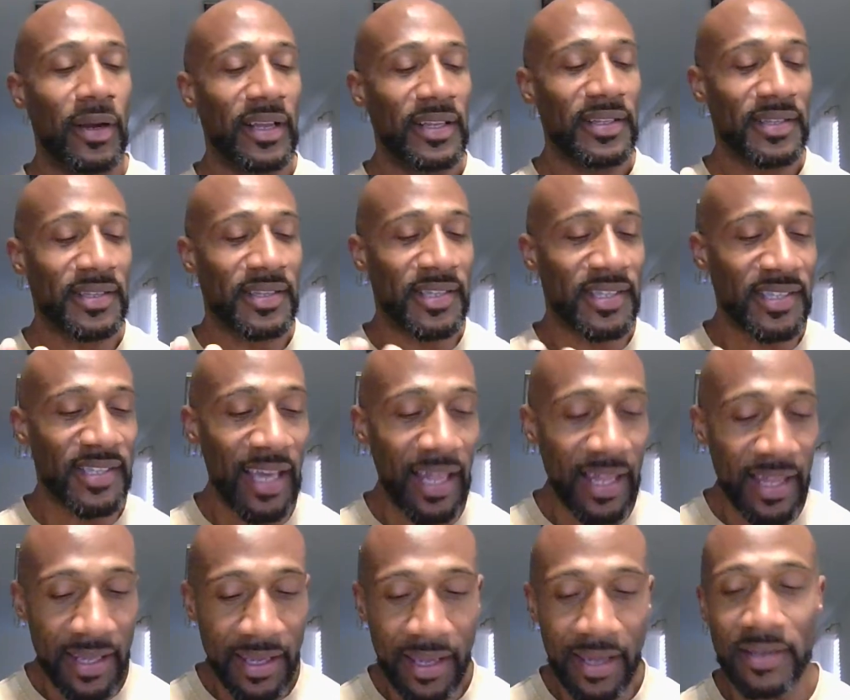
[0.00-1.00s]

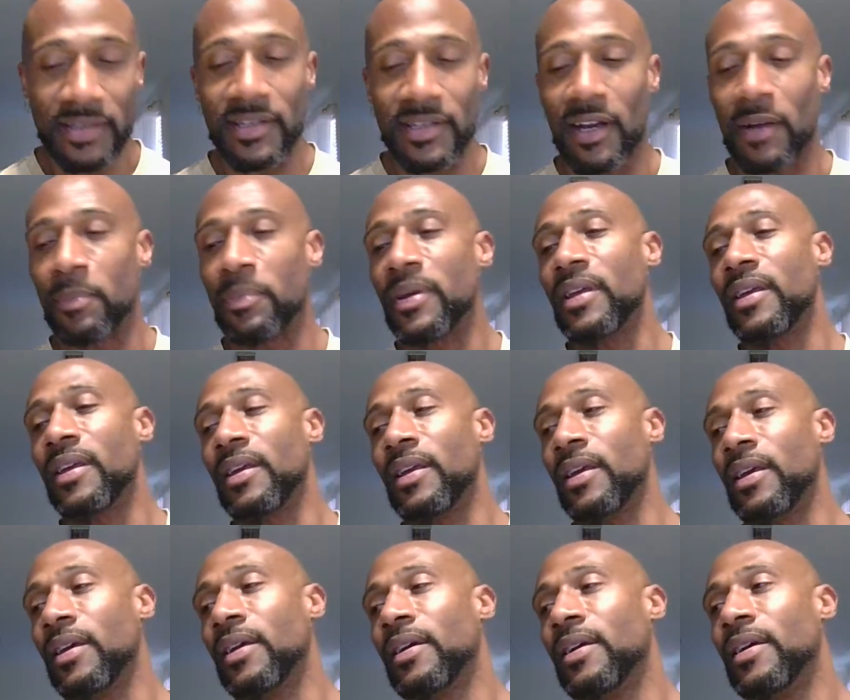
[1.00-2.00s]
Selling
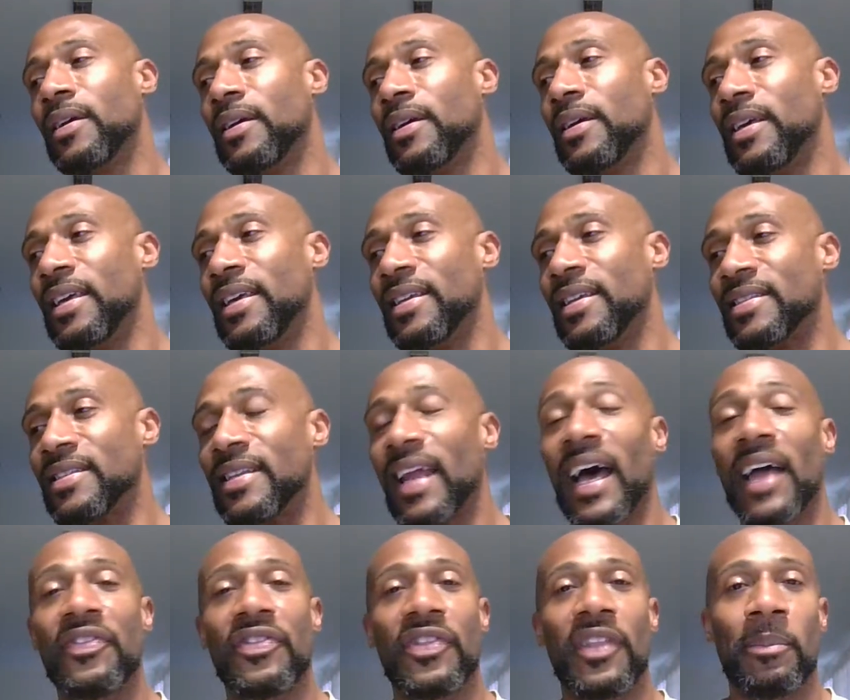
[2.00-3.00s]
XRP is
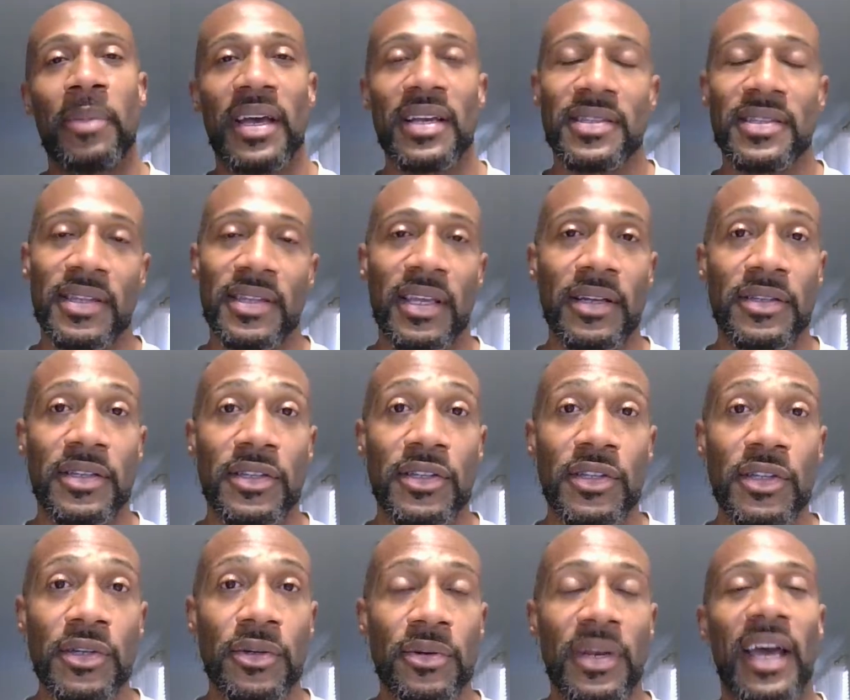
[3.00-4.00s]
not the best thing to
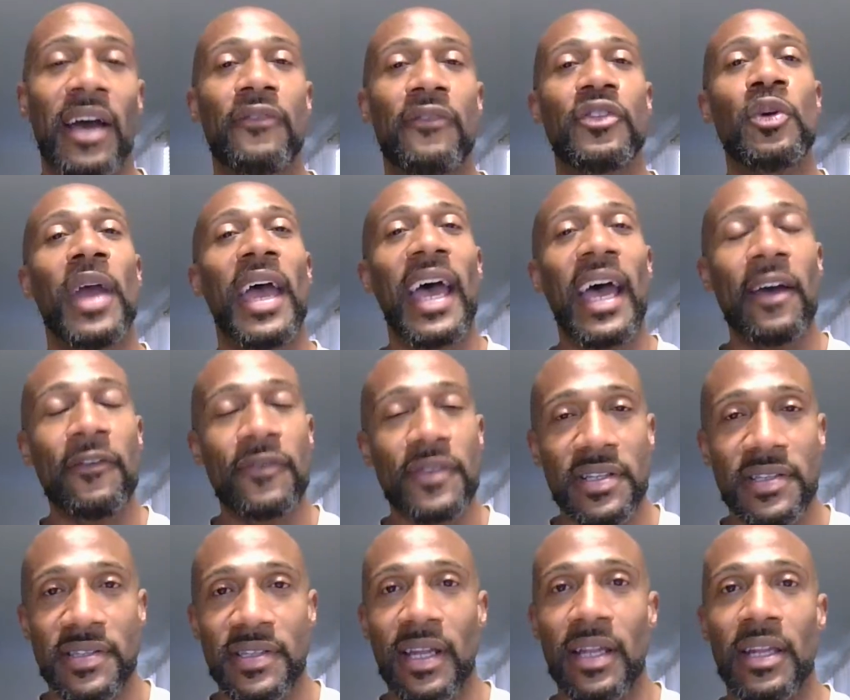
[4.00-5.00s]
do. Now, if you have to
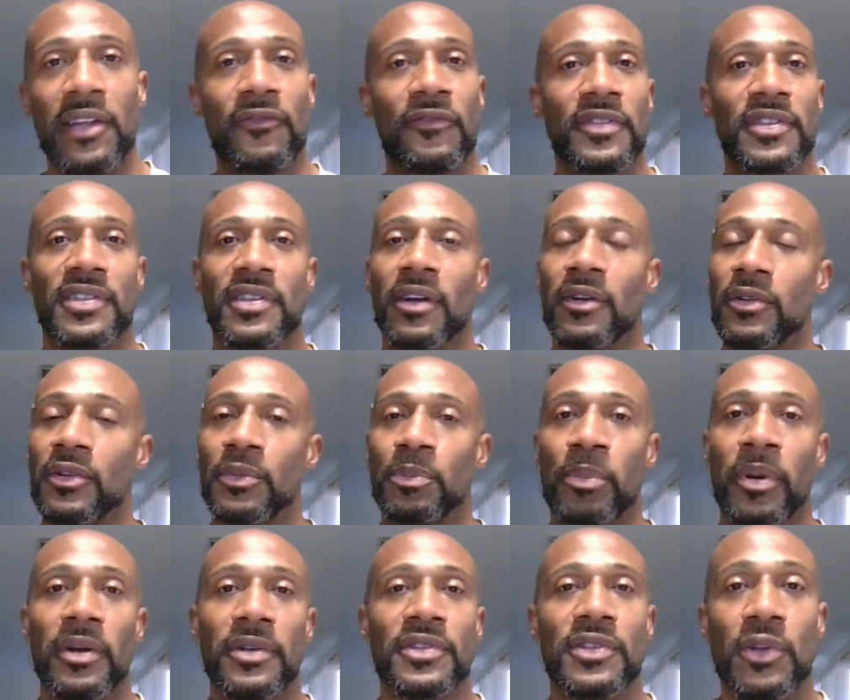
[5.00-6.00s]
sell it for certain
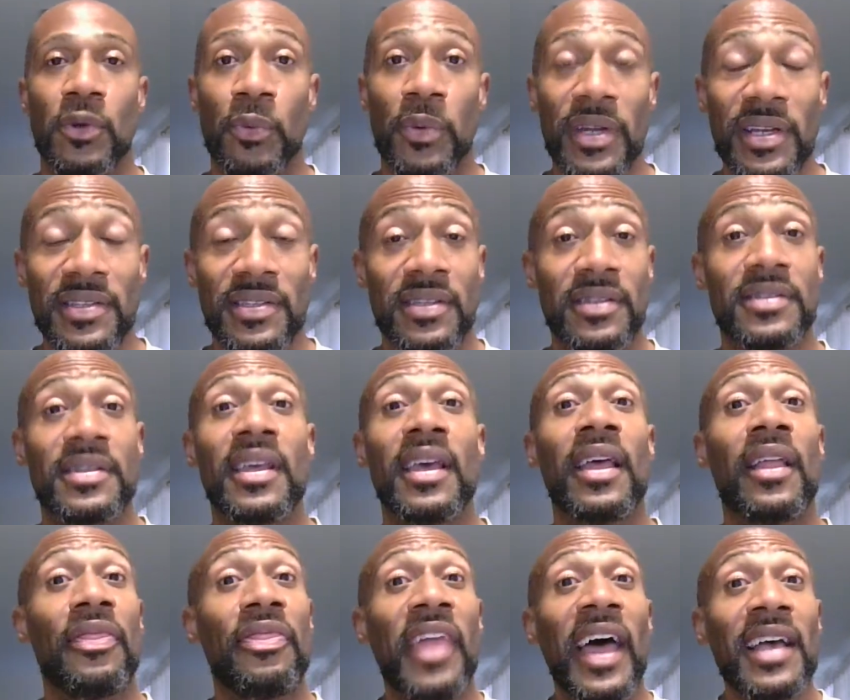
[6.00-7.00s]
personal reasons,
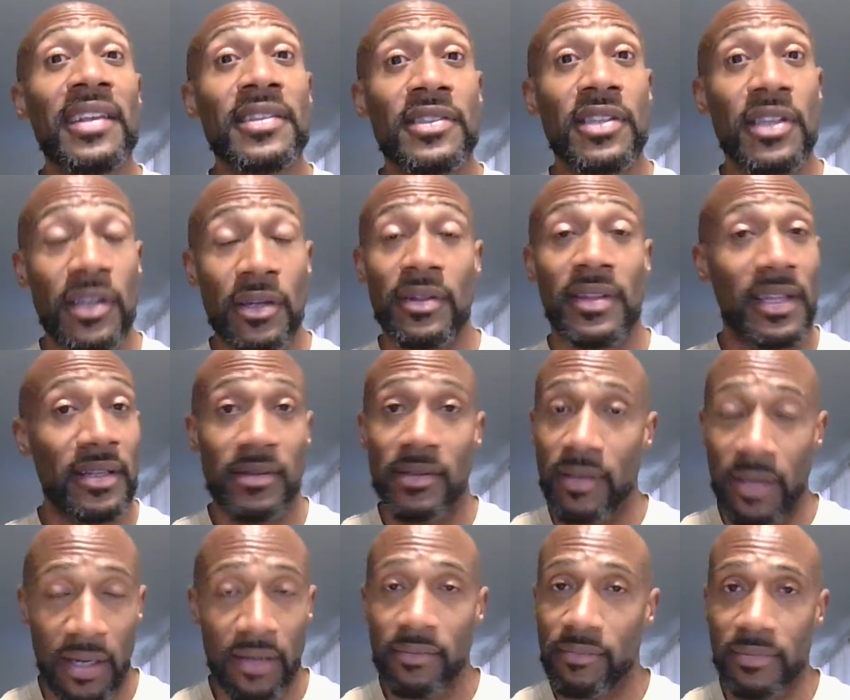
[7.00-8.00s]
that's
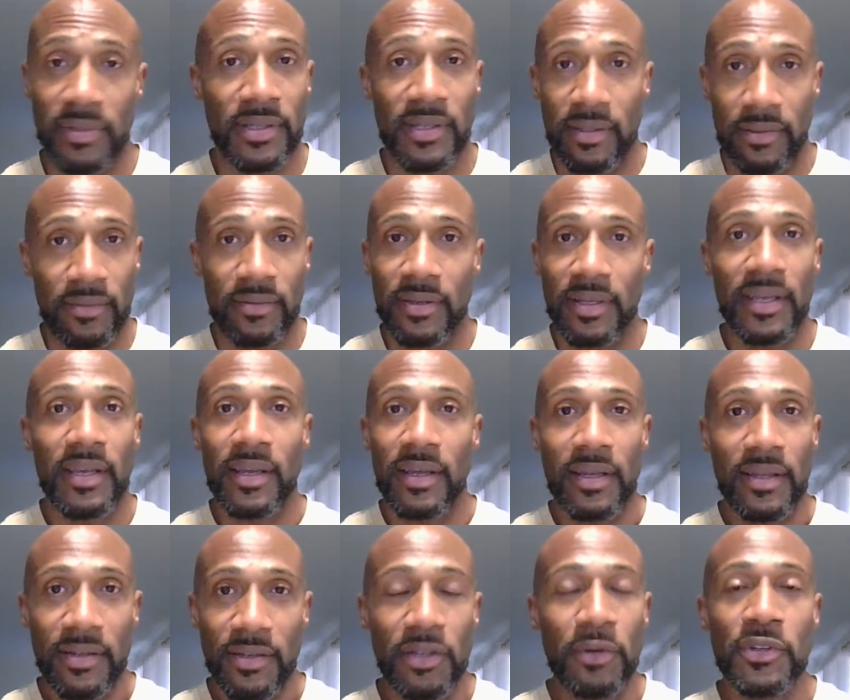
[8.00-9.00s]

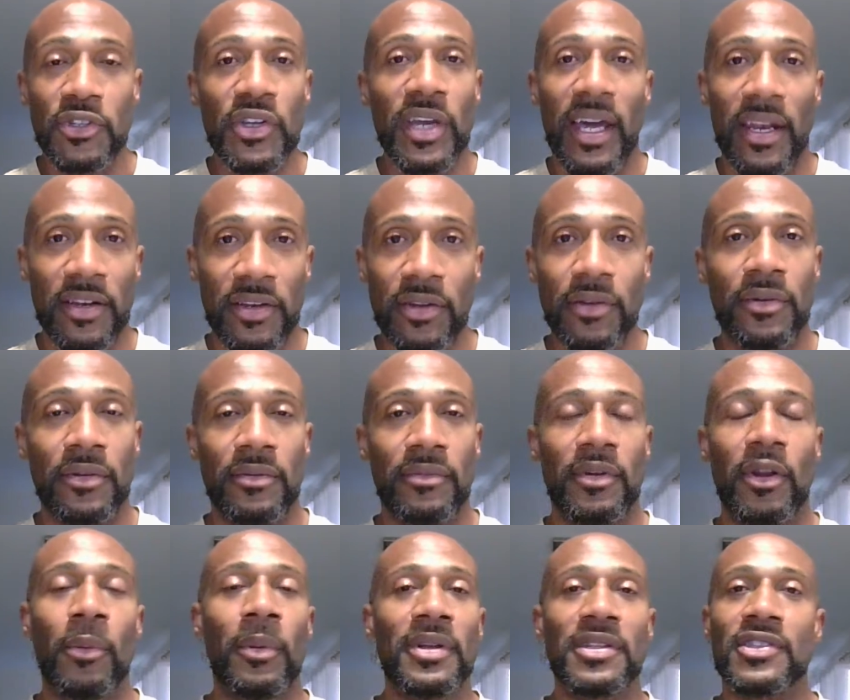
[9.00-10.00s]
do what you got to do.
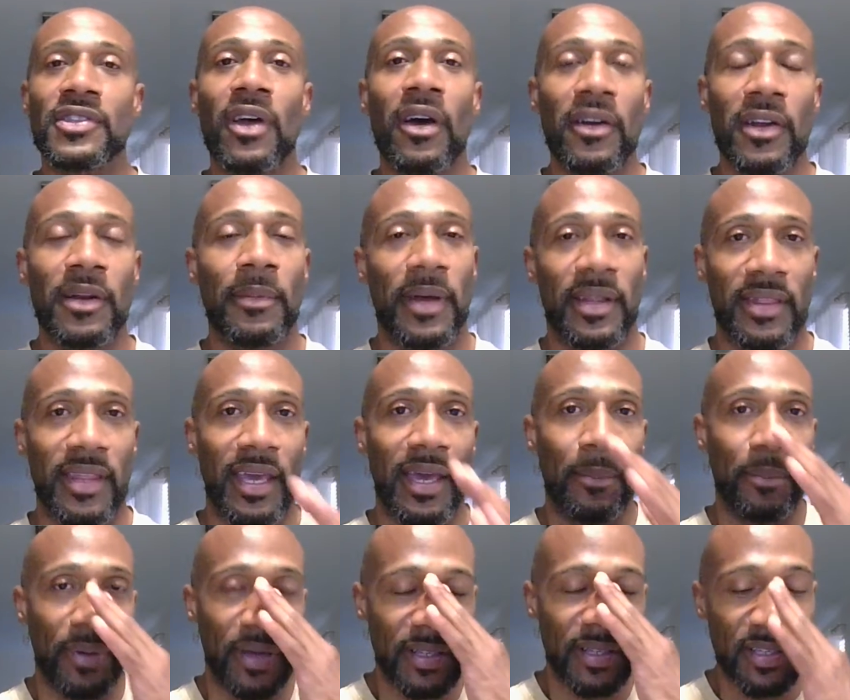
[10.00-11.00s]
No one's talking about
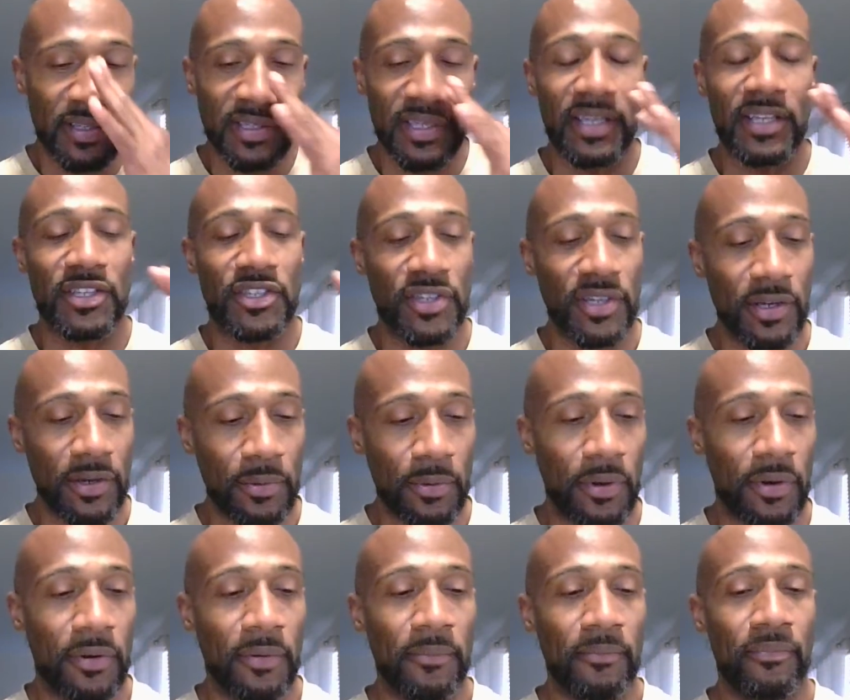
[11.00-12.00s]
that. But just in
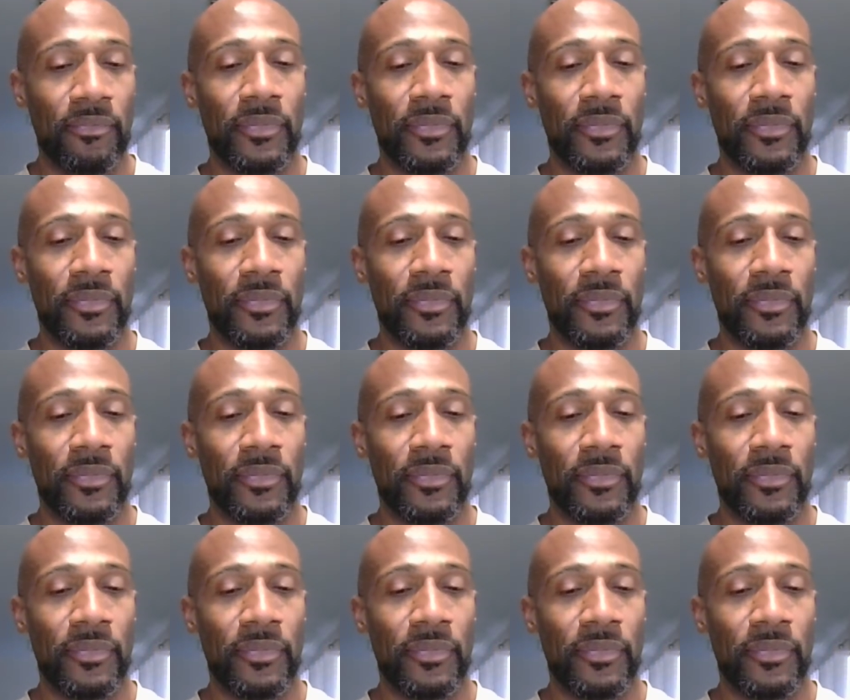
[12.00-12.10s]
general,